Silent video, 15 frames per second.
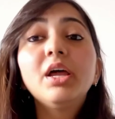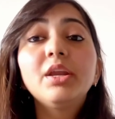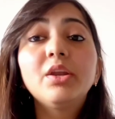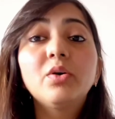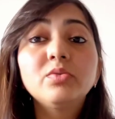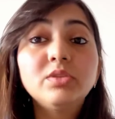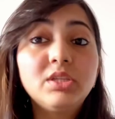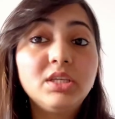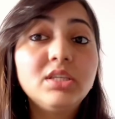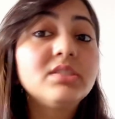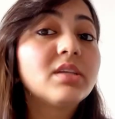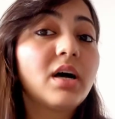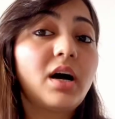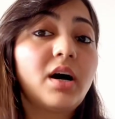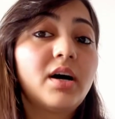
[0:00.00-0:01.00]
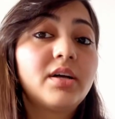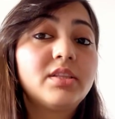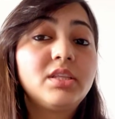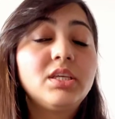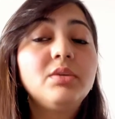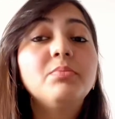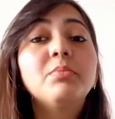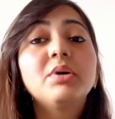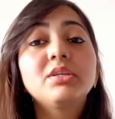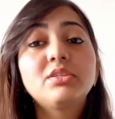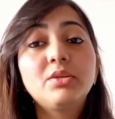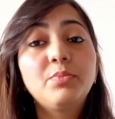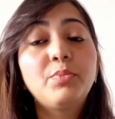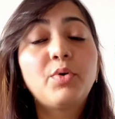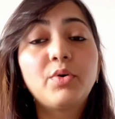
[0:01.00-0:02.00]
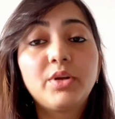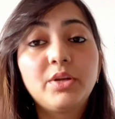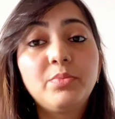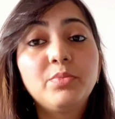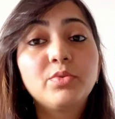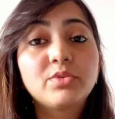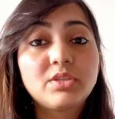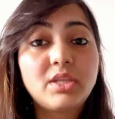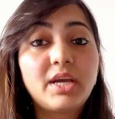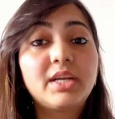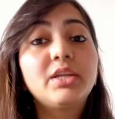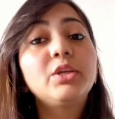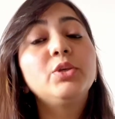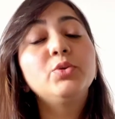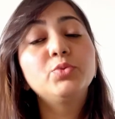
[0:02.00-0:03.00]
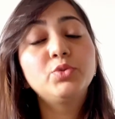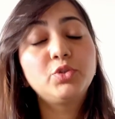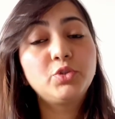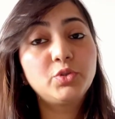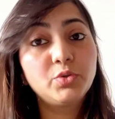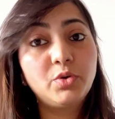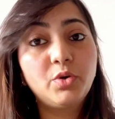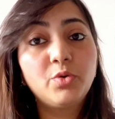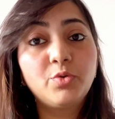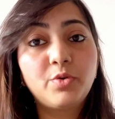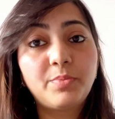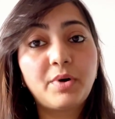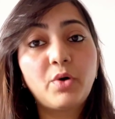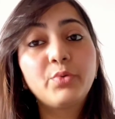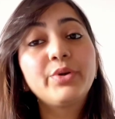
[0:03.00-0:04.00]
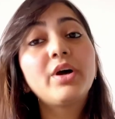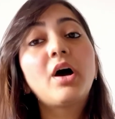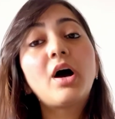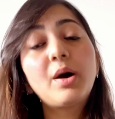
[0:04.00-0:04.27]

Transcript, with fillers: Now these are the most important books that you should know about.